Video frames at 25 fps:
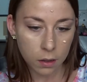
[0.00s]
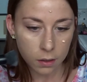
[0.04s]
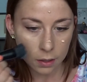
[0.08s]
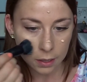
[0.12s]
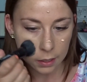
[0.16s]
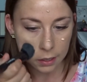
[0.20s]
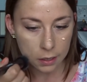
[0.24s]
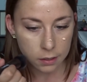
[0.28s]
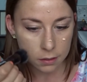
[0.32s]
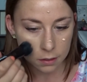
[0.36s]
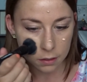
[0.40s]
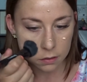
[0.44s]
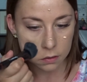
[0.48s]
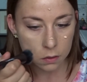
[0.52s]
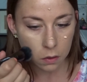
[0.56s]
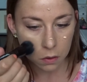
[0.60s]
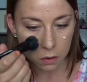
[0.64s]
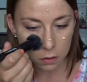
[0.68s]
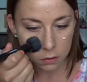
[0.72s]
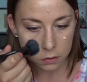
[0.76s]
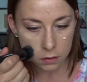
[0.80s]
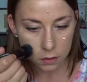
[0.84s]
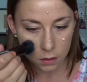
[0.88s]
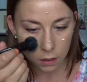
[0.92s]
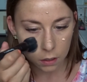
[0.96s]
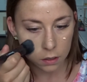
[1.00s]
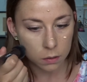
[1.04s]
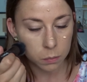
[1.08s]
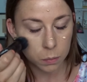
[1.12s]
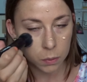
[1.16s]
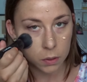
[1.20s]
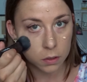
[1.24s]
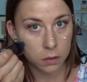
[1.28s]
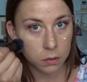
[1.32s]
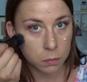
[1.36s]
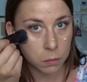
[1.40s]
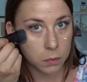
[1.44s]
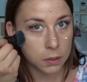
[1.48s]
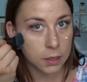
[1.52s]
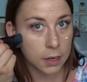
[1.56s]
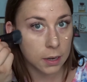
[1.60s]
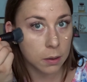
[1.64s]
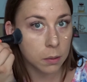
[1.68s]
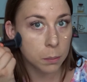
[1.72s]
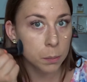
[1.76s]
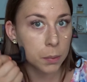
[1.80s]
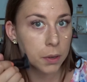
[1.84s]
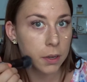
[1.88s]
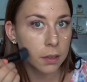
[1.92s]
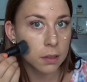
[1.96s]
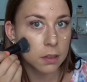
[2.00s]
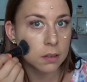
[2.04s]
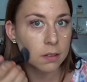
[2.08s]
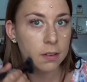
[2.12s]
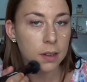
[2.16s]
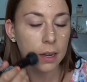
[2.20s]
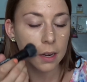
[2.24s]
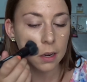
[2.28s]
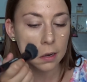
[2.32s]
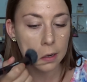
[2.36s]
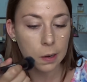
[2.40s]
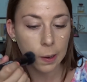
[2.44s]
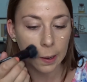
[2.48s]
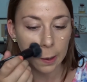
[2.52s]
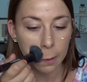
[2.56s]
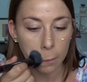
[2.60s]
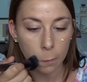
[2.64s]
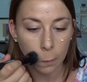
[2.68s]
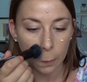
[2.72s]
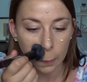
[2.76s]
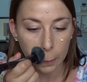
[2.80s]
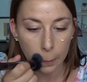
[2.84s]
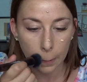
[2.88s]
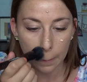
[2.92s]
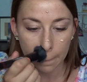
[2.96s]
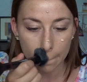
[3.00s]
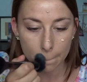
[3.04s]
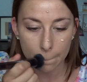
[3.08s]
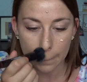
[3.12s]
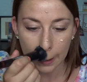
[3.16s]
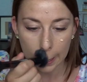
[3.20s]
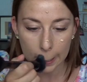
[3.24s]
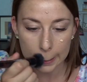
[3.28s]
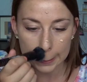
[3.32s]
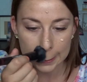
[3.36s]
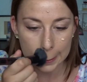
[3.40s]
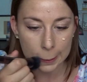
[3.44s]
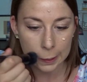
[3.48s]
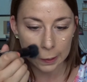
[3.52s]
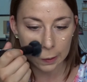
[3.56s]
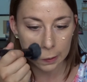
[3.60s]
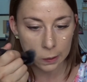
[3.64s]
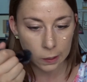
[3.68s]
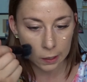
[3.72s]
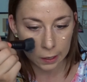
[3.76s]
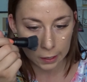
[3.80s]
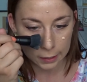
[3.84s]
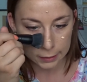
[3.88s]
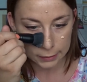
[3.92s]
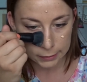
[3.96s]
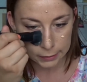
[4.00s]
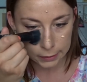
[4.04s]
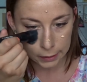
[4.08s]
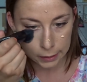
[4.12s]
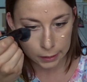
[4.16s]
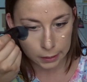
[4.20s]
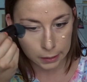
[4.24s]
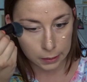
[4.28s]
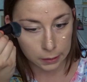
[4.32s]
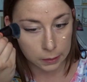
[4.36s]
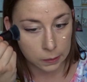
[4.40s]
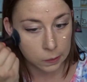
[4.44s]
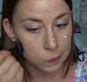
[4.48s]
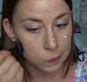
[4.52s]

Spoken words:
think it does oxidise because now I'm putting the second layer on, it's a lot lighter.